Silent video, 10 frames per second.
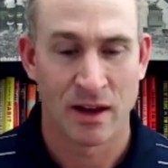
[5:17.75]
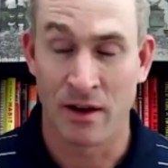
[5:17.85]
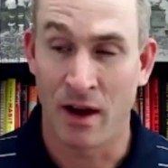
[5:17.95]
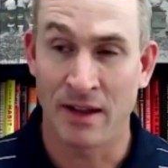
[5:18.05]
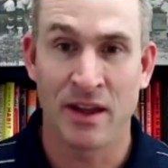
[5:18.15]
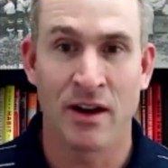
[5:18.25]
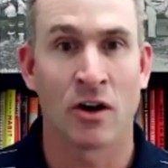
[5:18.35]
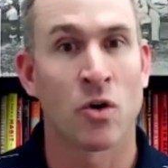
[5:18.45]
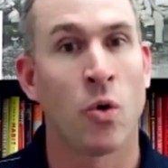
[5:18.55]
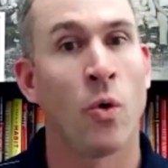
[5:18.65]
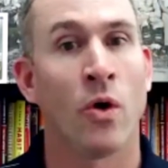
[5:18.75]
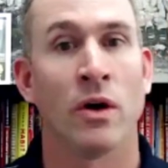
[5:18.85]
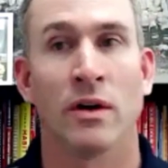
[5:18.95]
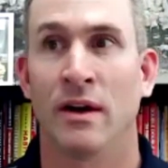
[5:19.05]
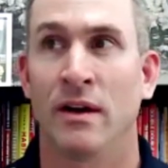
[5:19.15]
not that our
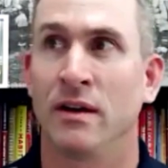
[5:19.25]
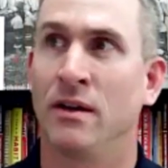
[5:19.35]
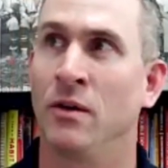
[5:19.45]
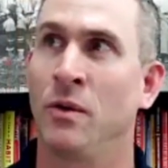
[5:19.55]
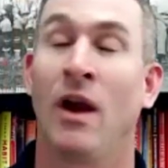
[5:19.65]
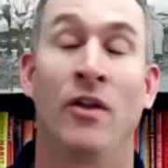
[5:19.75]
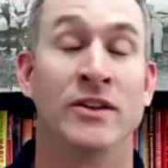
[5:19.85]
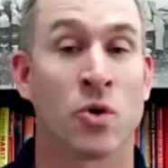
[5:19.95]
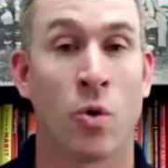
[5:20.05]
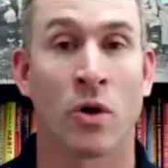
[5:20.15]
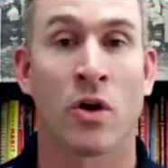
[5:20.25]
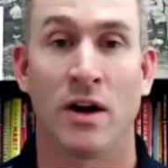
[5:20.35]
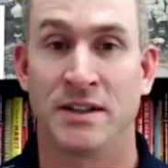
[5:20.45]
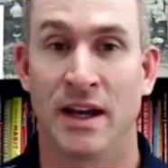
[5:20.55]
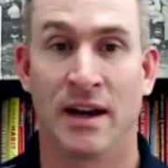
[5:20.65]
core, we got all these core
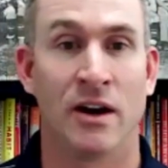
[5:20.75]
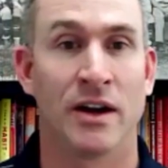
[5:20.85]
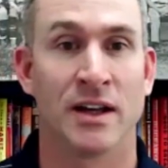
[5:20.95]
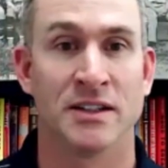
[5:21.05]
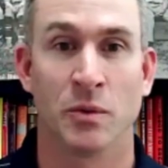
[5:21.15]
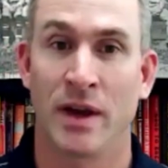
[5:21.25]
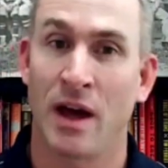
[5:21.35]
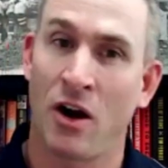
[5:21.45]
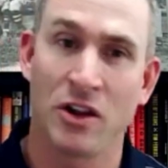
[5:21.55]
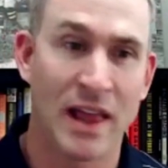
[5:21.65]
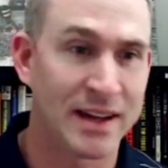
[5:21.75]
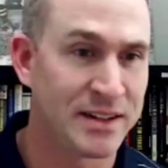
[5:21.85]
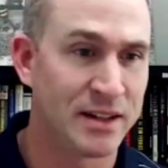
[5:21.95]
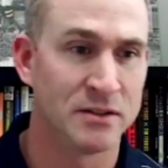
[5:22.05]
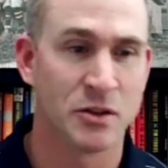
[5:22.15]
content areas and we got our
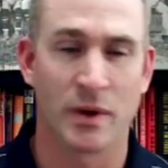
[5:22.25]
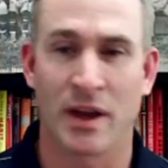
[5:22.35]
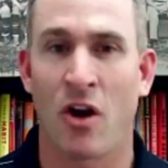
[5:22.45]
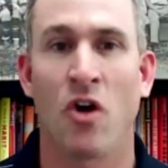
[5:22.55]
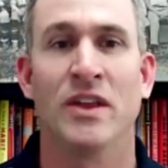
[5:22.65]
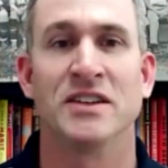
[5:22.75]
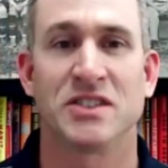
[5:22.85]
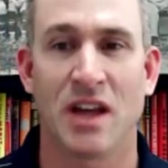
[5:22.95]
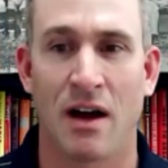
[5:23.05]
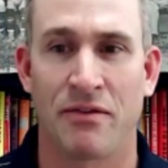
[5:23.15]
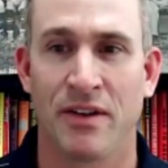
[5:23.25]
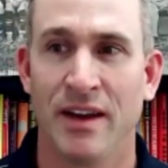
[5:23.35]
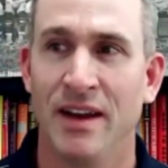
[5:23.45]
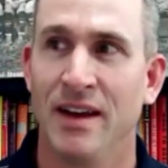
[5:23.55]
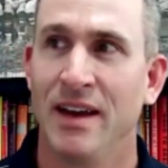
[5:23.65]
electives and we got all this stuff,
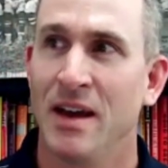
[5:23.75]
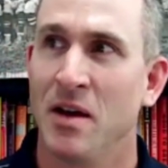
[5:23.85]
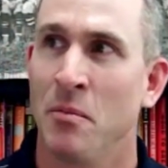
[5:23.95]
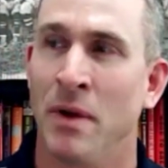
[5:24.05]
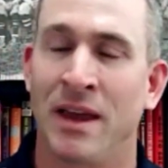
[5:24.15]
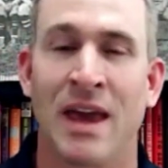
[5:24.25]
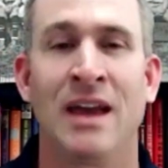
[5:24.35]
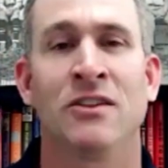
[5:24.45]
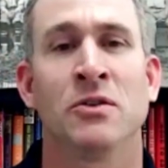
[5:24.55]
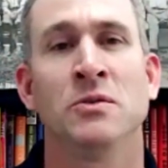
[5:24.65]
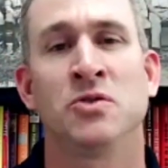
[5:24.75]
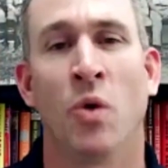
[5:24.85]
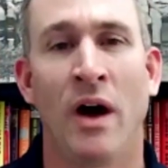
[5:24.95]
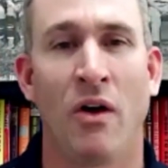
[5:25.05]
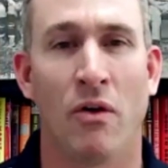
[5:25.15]
but K through
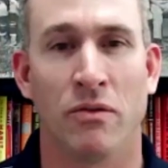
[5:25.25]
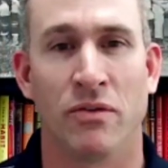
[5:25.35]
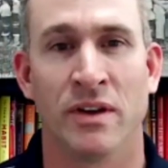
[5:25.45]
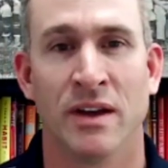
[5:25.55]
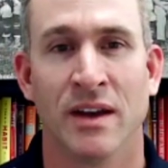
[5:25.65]
12,